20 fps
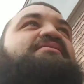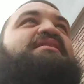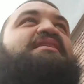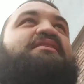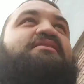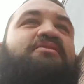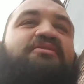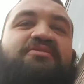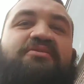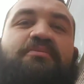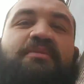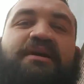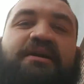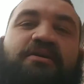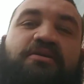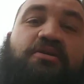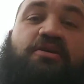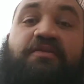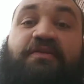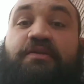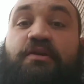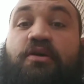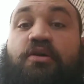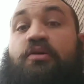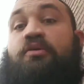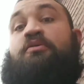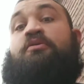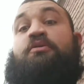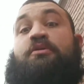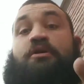Sanders and Michael Irvin?
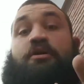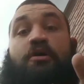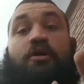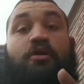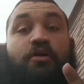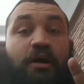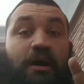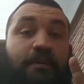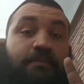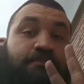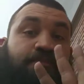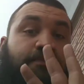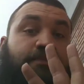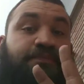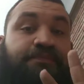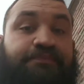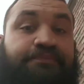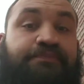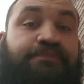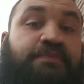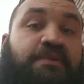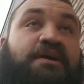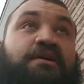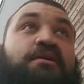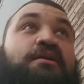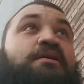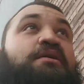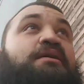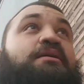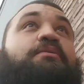What
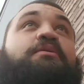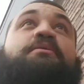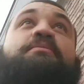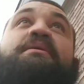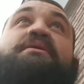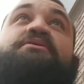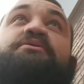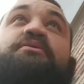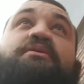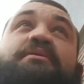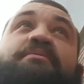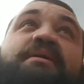am I doing?